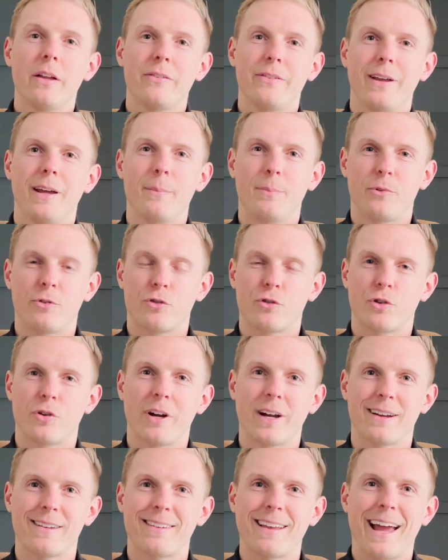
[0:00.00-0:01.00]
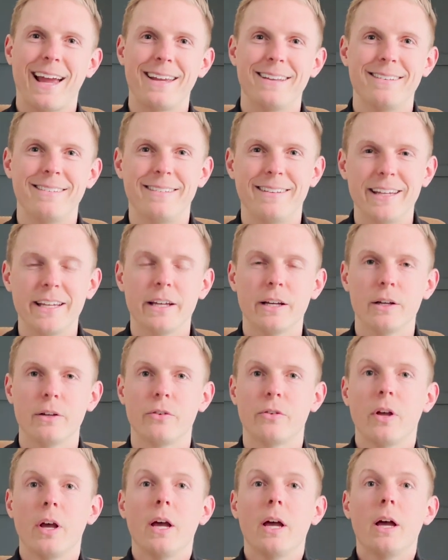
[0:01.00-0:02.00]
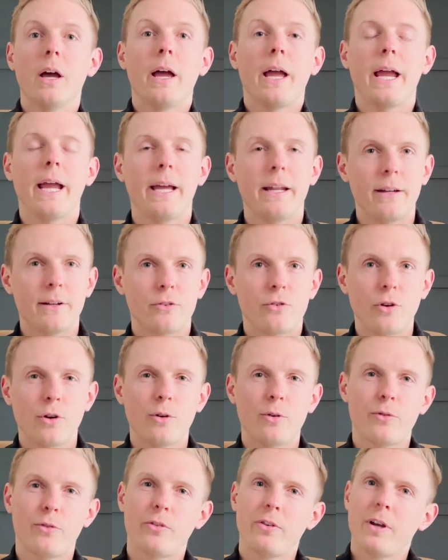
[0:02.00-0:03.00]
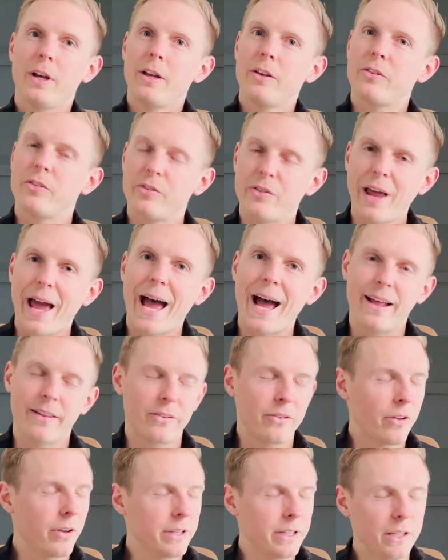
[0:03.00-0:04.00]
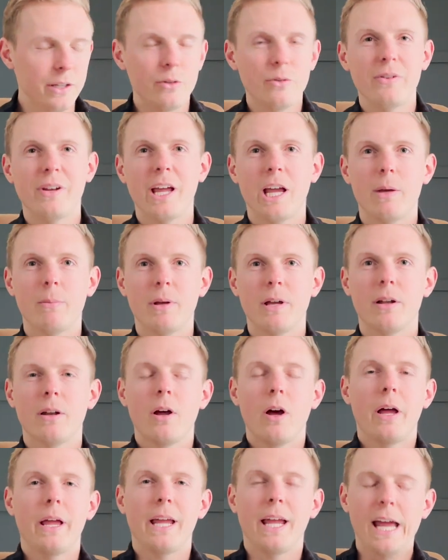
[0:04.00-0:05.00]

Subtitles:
Tips, tricks, ideas, anecdotes, stats, you name it.